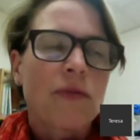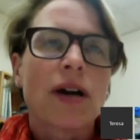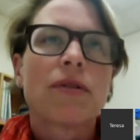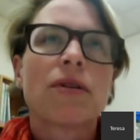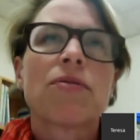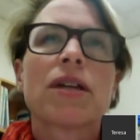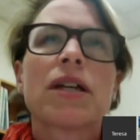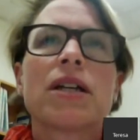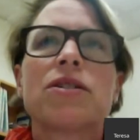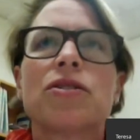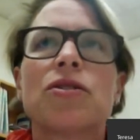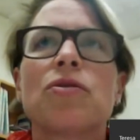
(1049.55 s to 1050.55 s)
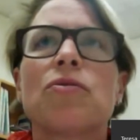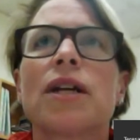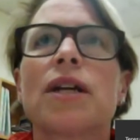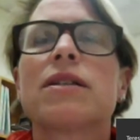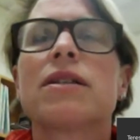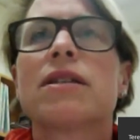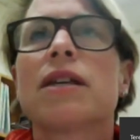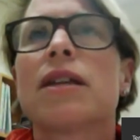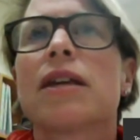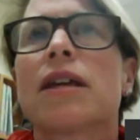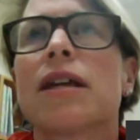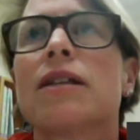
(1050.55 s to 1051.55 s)
while we really do want to see
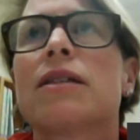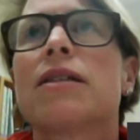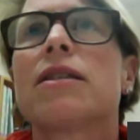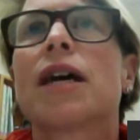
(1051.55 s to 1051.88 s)
the kids